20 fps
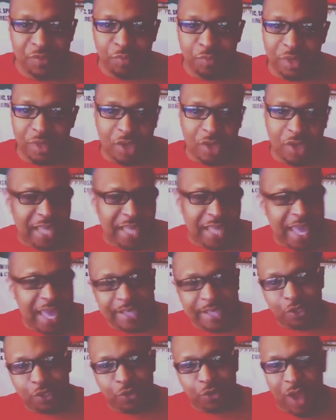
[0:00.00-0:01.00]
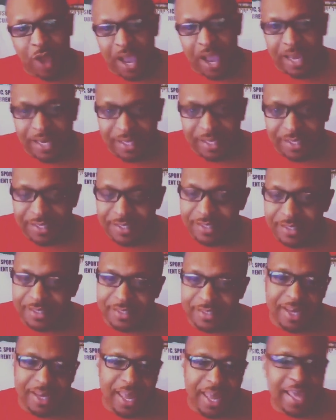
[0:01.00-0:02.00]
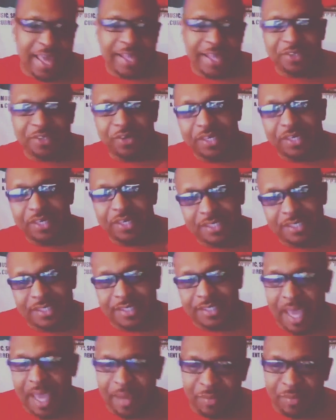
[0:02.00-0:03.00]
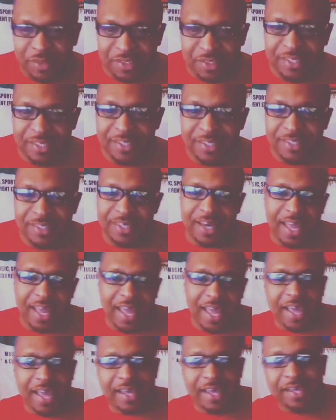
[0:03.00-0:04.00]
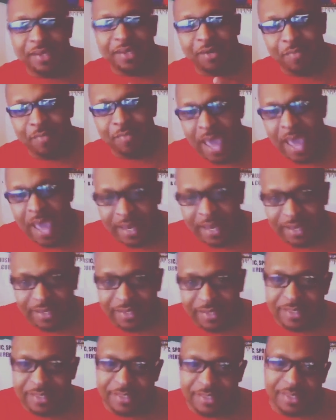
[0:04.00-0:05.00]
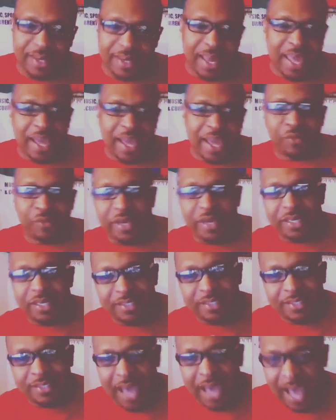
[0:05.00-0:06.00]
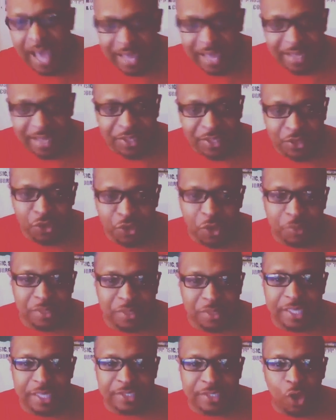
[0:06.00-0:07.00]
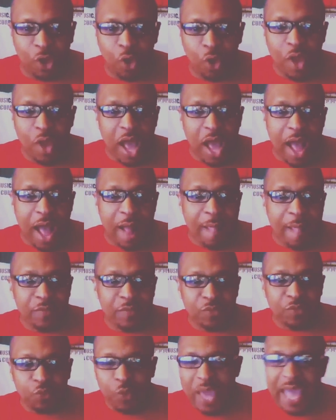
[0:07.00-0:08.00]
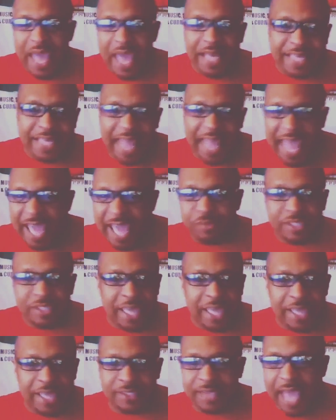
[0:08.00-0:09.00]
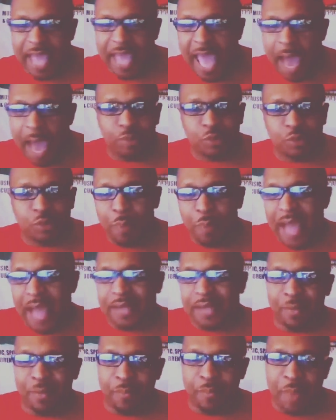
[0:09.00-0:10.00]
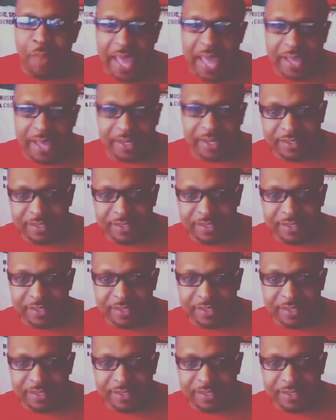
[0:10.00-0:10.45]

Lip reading: because I had The Crime. Then I had 36 Chambers. Then I had Illmatic. Then I had Ready to Die. You know what I'm saying? So we had game-changing albums back to back.